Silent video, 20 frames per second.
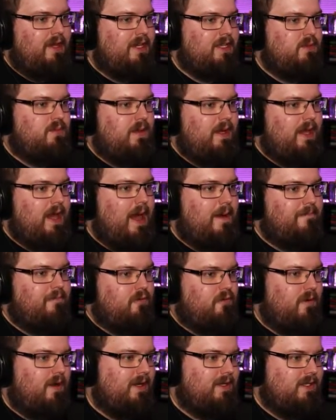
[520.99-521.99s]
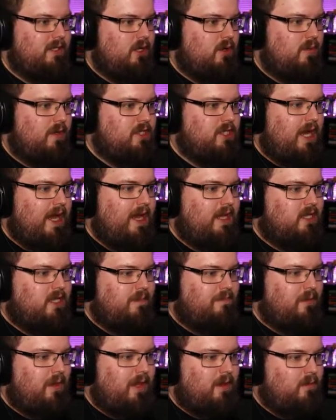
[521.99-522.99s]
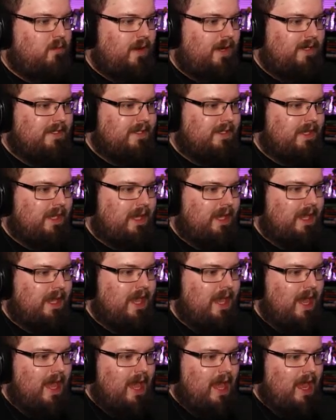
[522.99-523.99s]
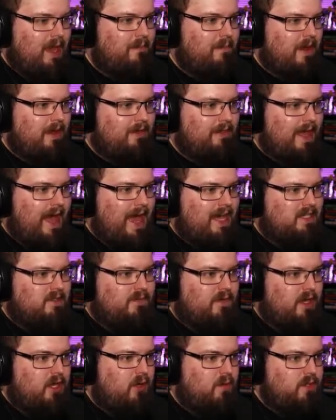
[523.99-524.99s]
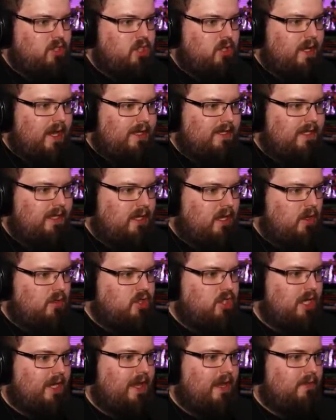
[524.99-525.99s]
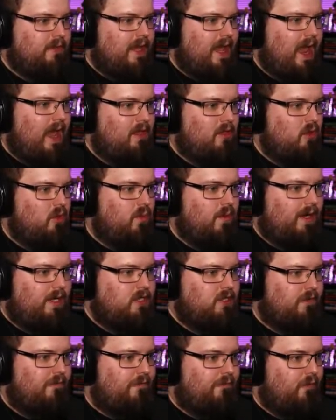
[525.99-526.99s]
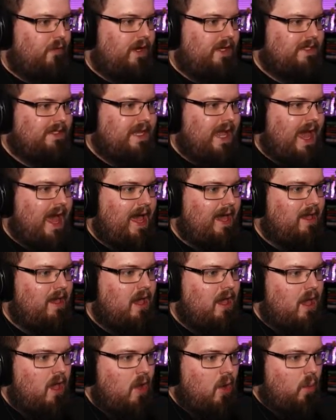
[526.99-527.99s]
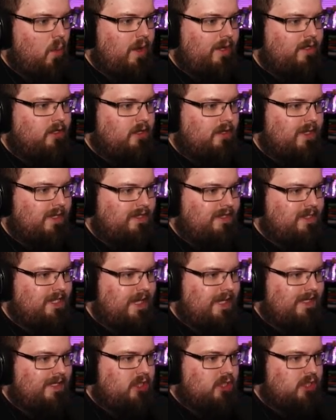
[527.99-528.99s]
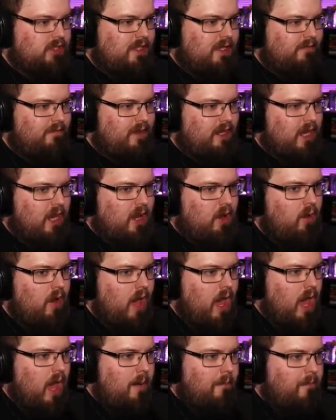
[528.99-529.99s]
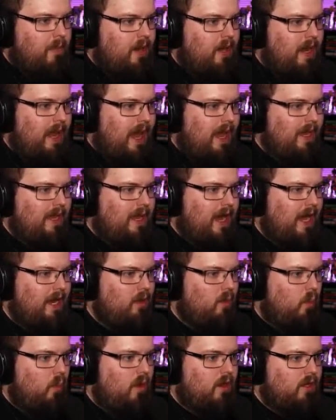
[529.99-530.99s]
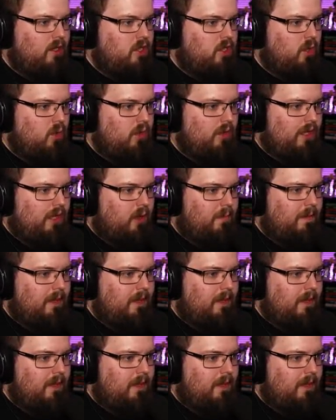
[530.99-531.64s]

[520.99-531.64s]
we got Prisoner, which I actually played recently in my last video, which you guys can go check out, the Halo Reach freeze tag winter contingency video. But I kind of want to do a little bit of